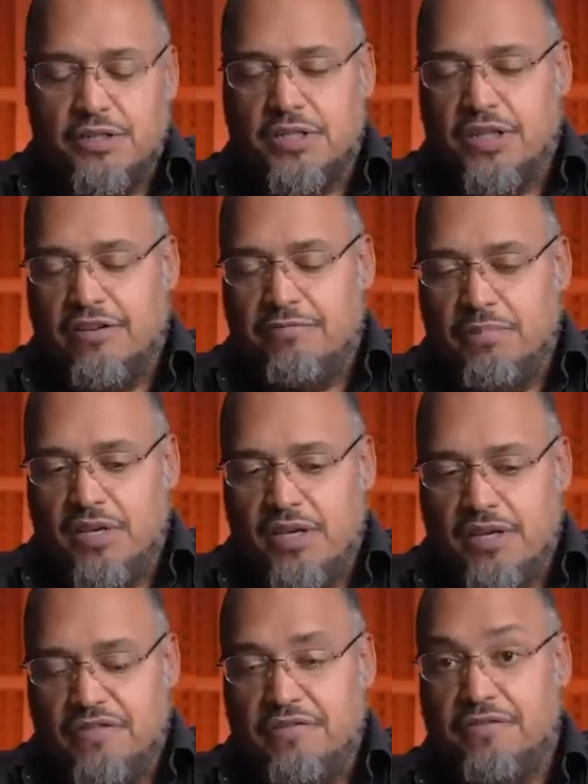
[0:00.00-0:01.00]
yourself
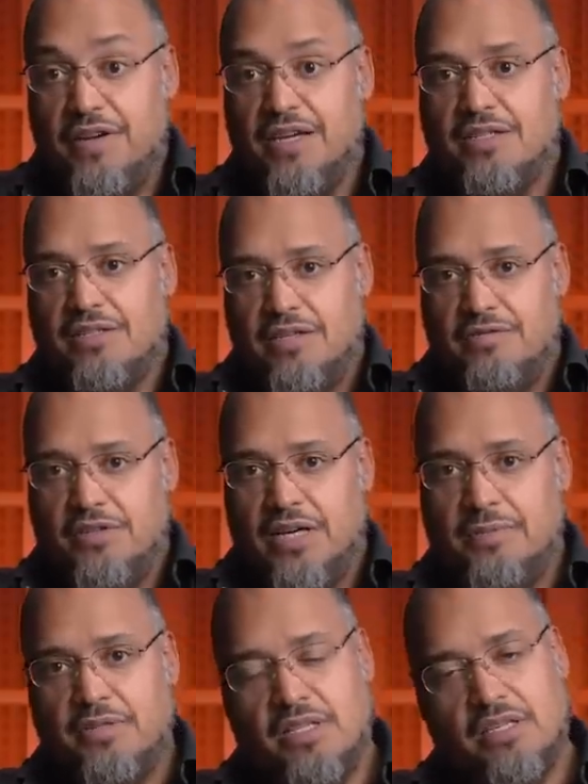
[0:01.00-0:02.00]
being a fake Steve
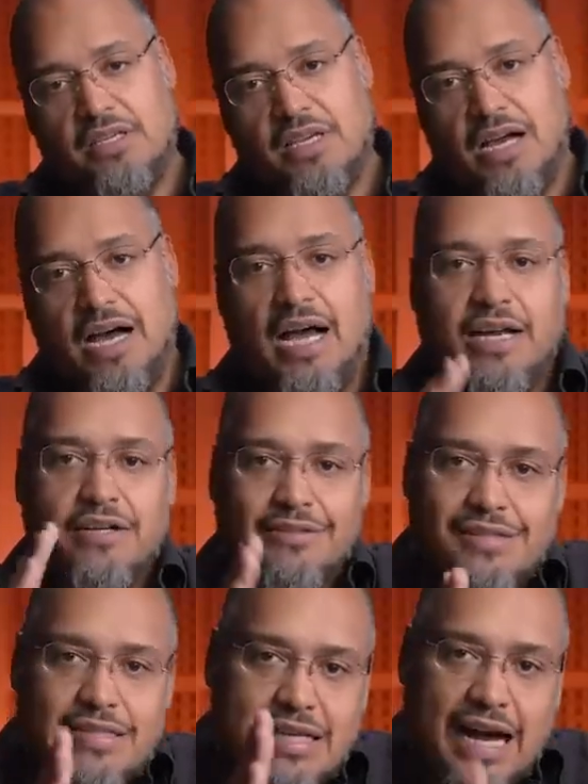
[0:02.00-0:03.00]
Jobs, thinking, I know
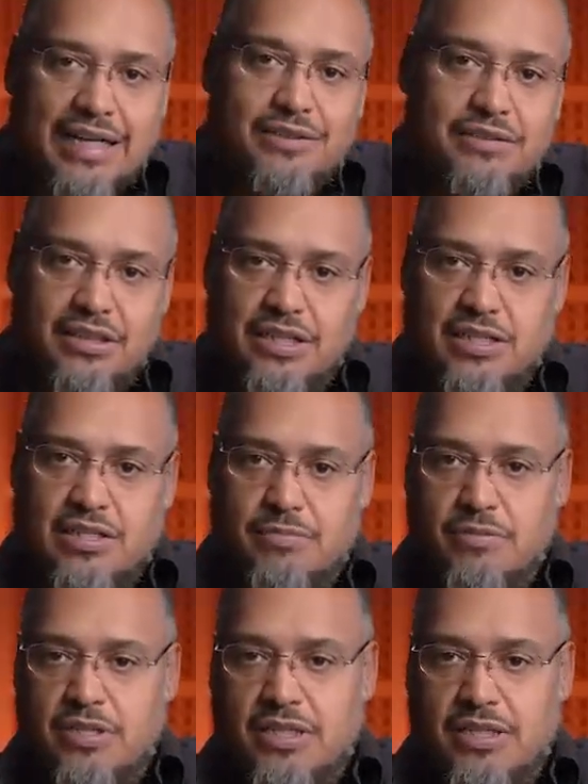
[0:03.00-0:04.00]
exactly what the
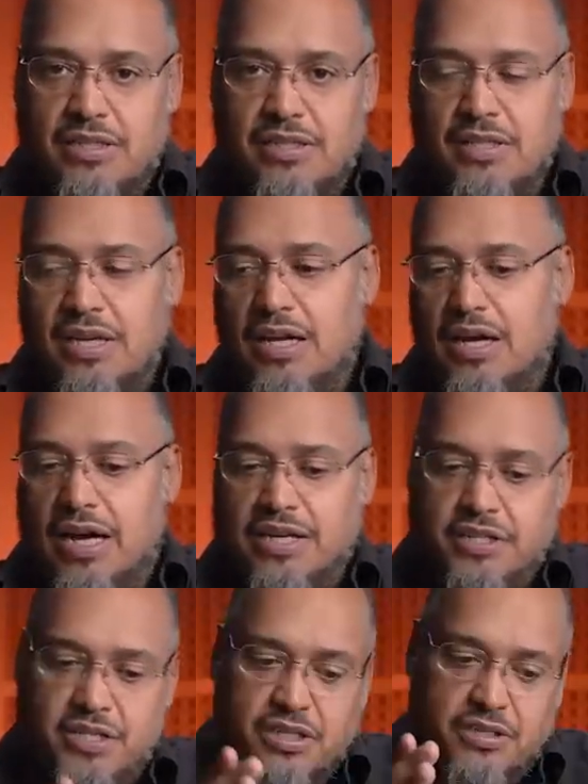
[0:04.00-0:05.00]
customer needs, I
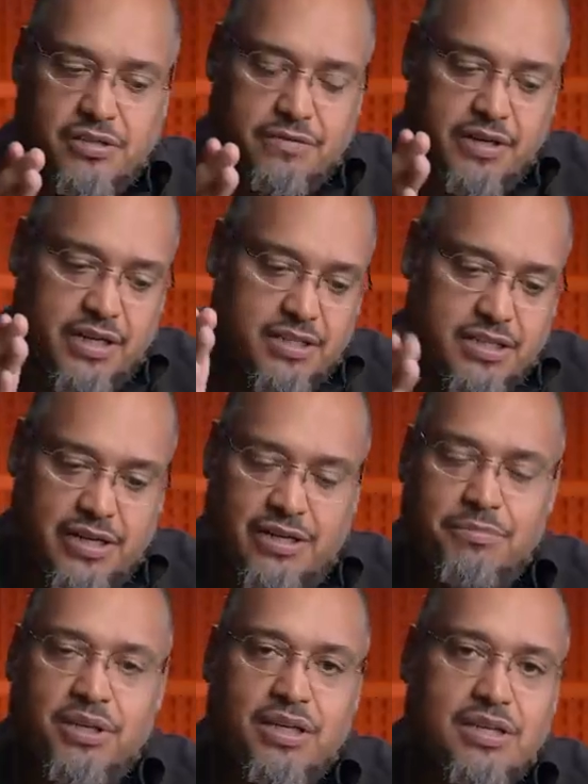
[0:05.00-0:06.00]
just need to raise $10
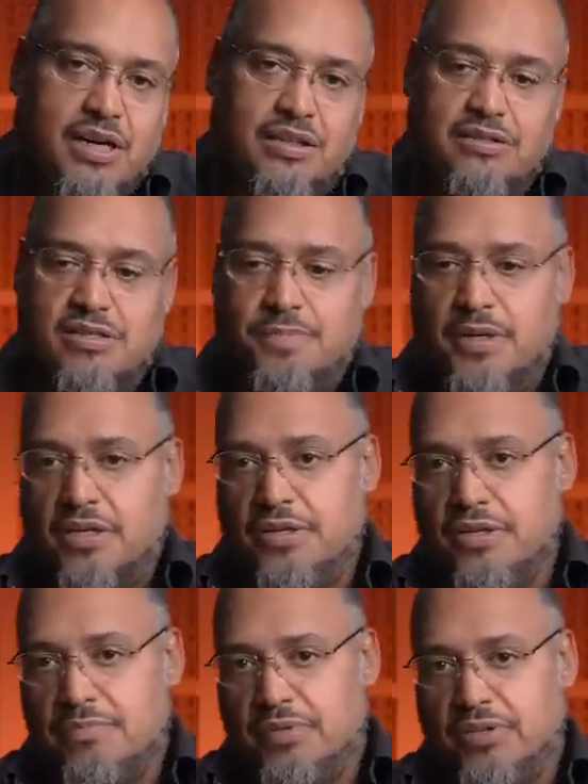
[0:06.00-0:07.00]
million, spend a
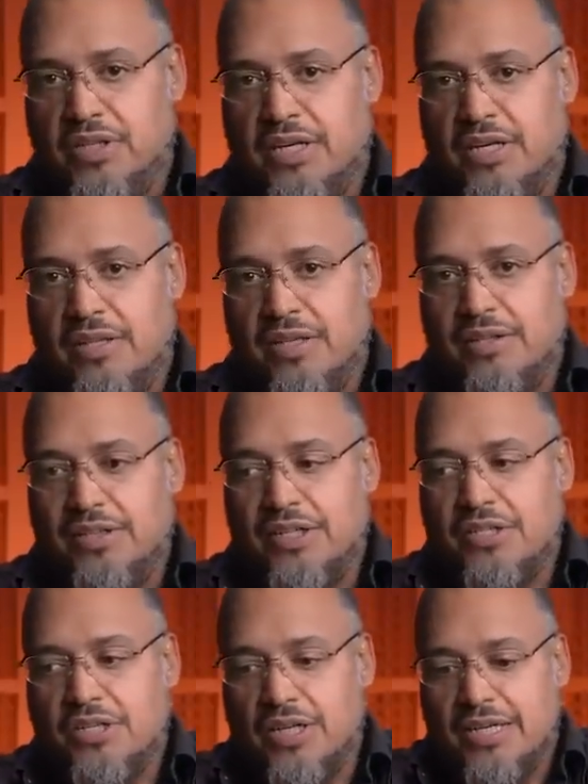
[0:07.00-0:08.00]
year building it, and then
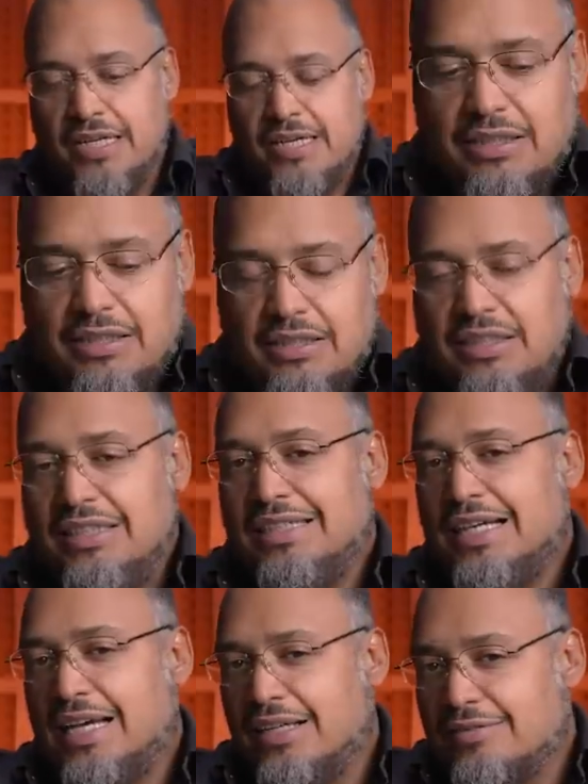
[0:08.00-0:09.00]
launch it. Think
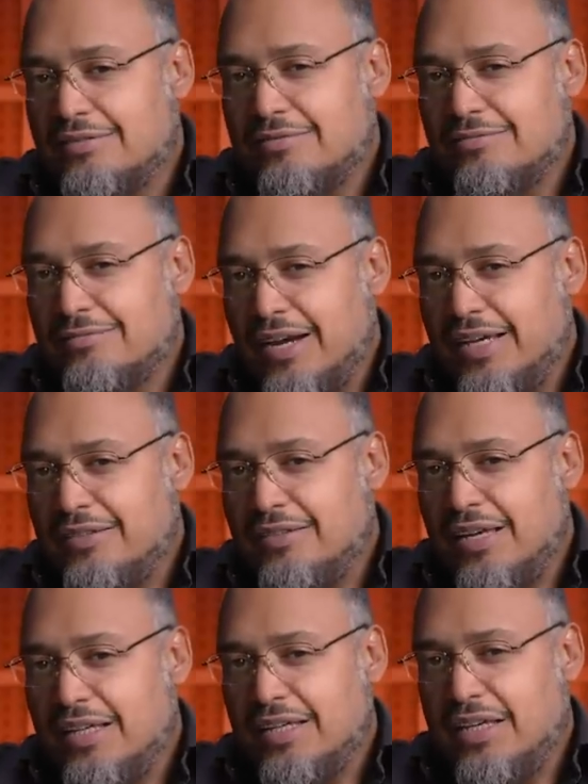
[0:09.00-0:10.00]
again, right?
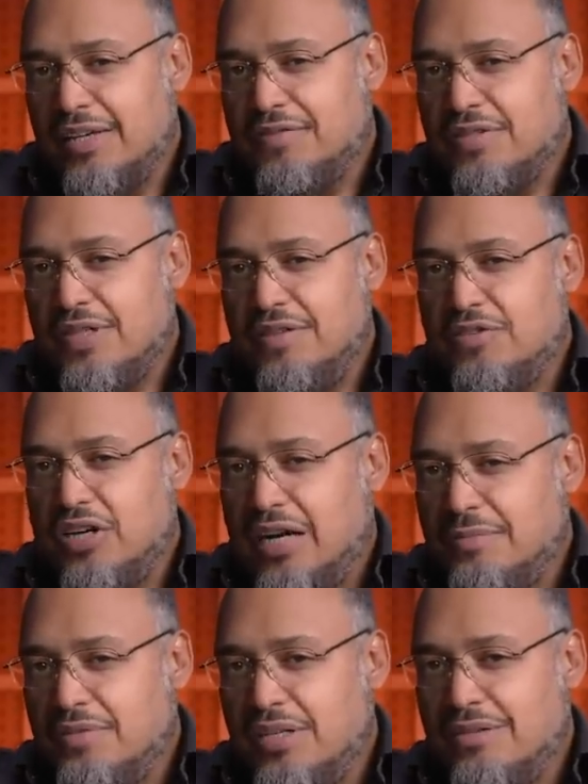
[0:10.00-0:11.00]
Like if Steve
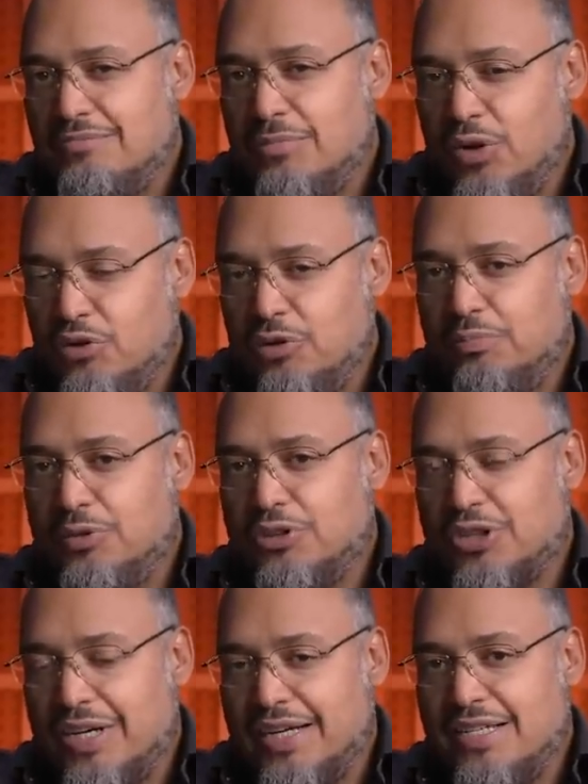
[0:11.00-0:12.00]
Jobs needed multiple
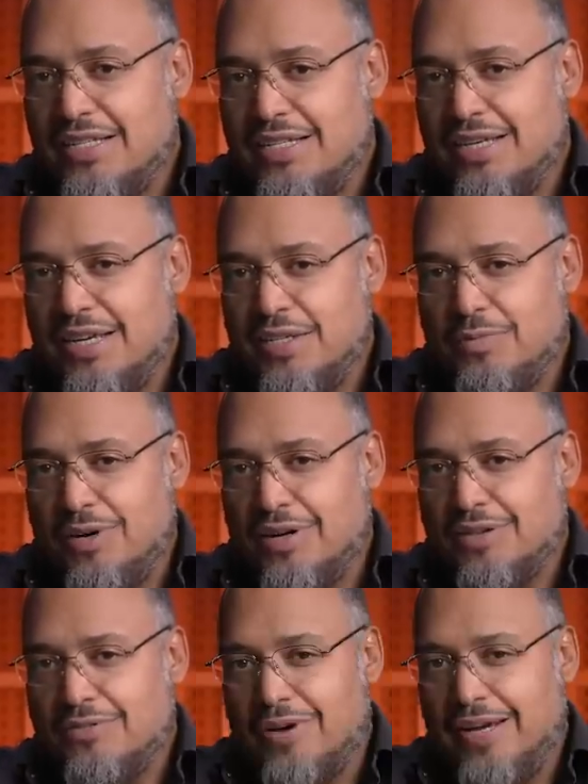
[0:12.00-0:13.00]
tries to get his
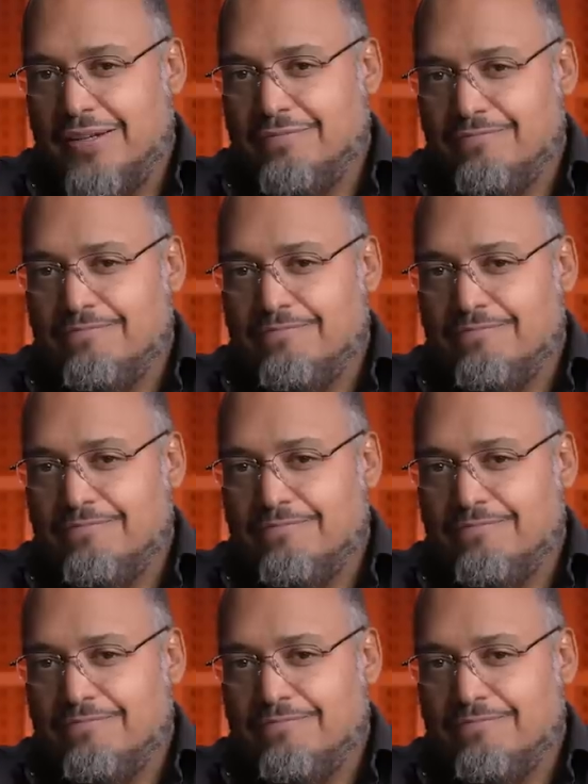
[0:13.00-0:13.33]
products right,